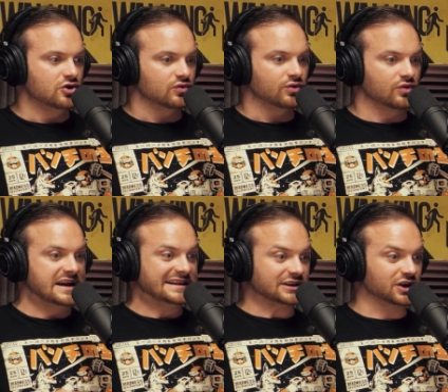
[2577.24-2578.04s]

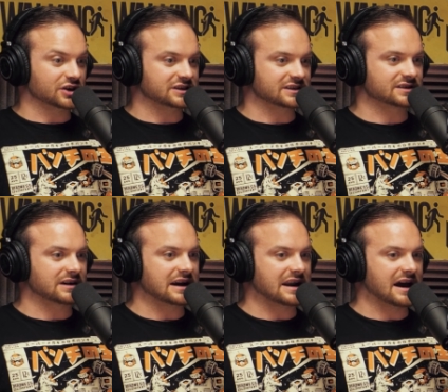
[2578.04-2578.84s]
resurgence
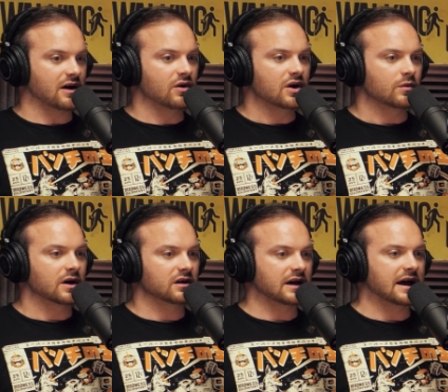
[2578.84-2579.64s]
right now,
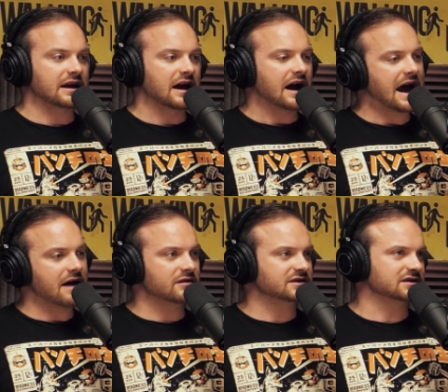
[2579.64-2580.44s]
where like I
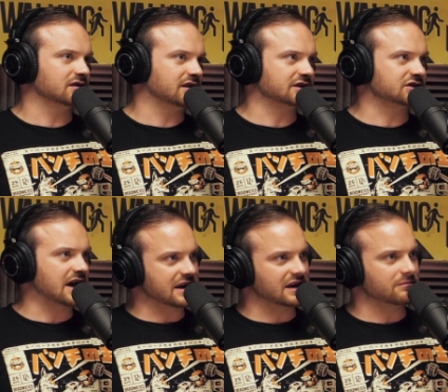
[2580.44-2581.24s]
haven't started like
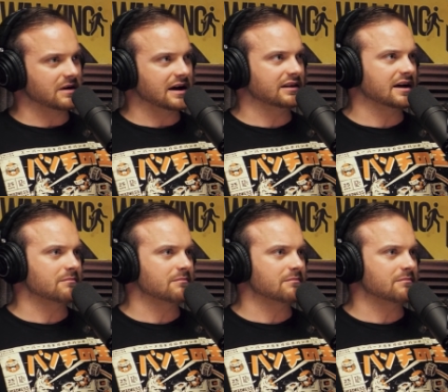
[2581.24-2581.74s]
tracking my like